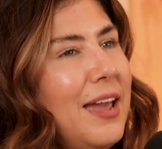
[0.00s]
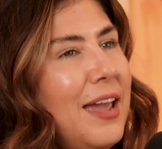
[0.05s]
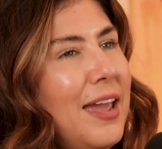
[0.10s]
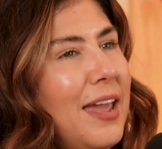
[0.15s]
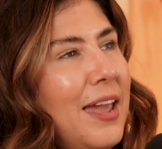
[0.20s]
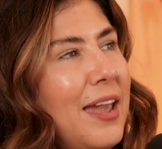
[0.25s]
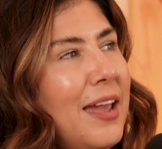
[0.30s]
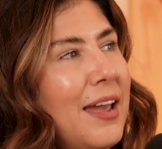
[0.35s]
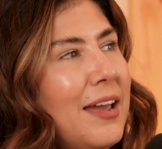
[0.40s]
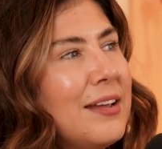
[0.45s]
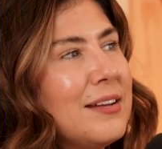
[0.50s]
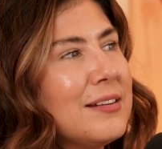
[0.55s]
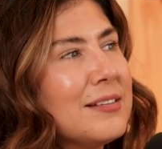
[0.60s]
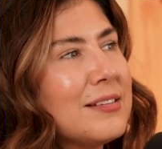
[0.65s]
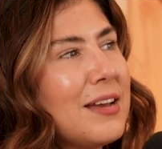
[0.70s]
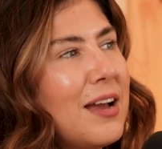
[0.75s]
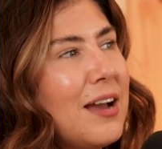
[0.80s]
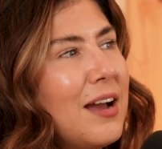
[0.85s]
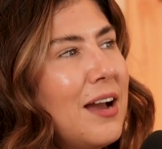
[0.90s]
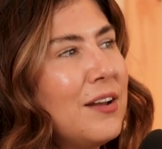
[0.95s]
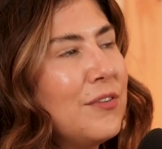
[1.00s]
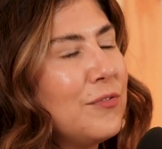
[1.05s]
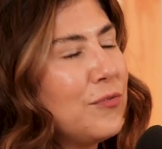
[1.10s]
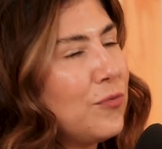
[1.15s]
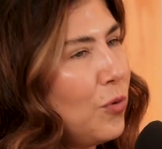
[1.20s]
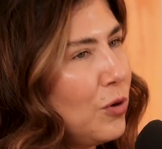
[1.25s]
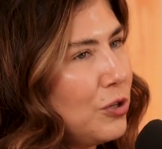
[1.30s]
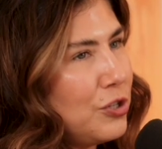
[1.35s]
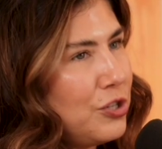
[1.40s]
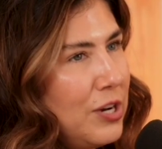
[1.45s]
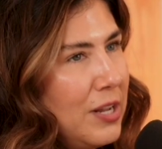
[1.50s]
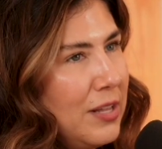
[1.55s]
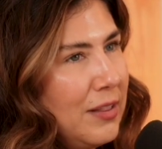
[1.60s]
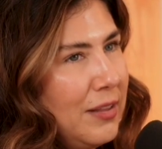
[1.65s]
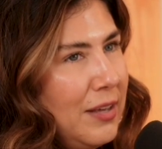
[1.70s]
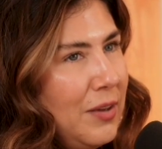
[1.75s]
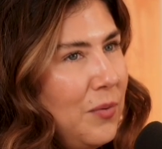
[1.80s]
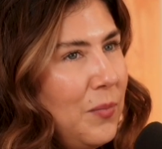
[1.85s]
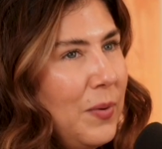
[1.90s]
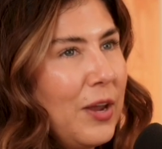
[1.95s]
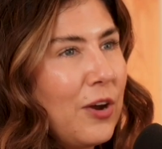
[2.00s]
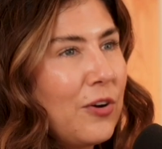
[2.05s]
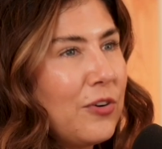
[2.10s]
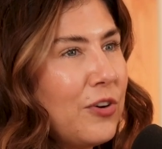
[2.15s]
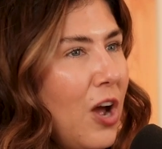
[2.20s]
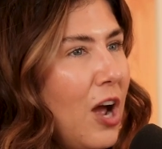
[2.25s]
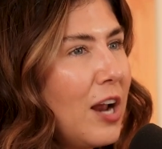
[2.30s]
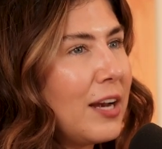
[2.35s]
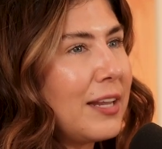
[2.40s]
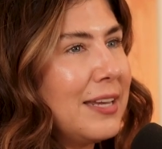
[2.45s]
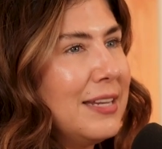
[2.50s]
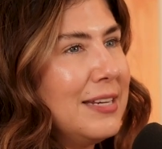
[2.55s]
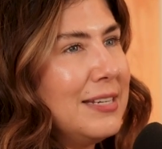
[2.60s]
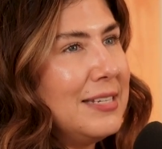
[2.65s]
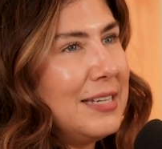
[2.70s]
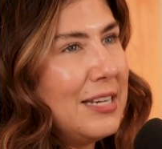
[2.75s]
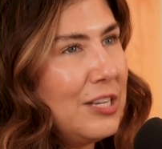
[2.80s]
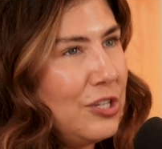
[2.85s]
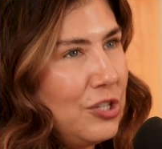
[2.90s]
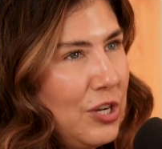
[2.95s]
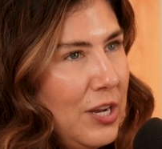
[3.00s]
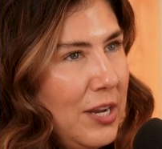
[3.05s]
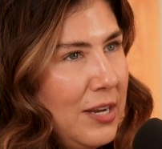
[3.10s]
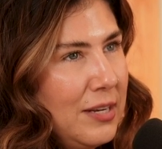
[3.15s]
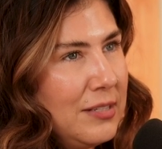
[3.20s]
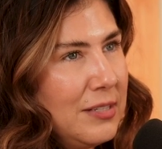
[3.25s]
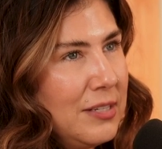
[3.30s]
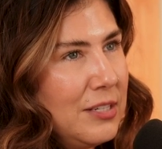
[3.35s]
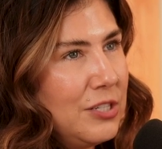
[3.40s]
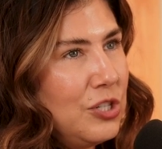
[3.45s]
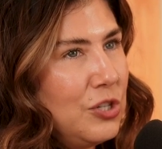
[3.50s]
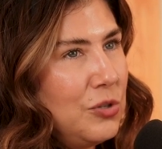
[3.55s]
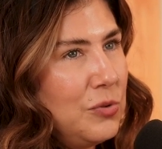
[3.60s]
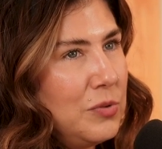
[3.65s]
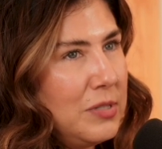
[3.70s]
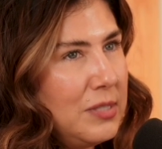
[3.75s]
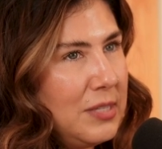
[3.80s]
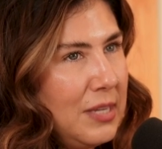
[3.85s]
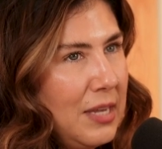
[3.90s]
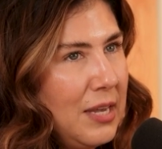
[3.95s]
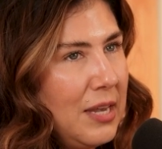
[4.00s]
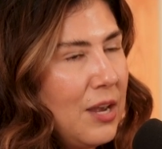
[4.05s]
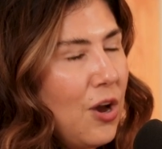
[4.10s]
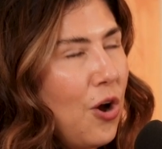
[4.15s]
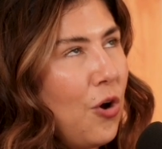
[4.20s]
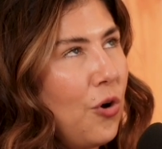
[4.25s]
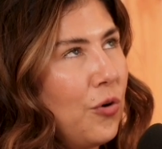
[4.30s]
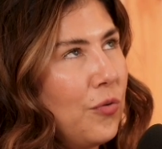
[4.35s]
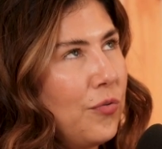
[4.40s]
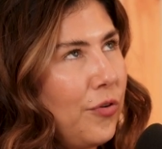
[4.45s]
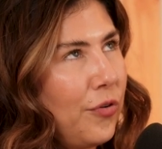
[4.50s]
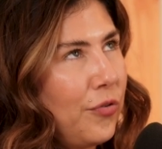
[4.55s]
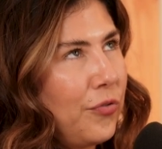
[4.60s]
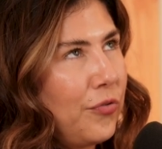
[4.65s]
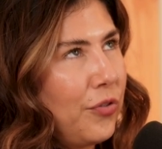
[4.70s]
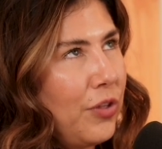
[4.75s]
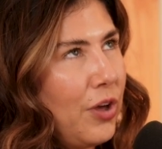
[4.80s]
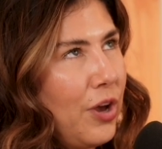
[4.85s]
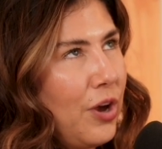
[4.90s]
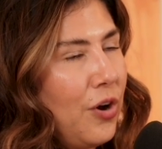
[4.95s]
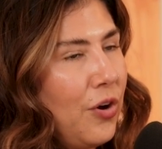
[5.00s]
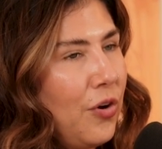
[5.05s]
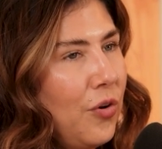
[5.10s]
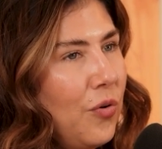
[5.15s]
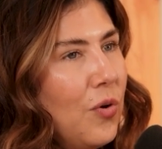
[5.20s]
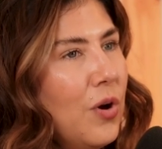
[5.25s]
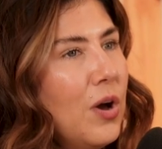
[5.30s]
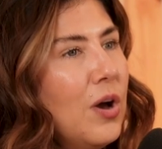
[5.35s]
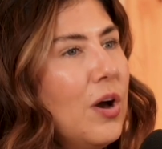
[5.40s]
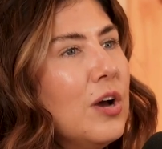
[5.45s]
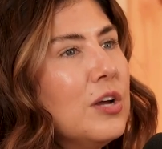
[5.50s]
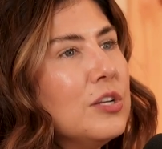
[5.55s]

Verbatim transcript: And unfortunately, we are not conditioned to see overflow,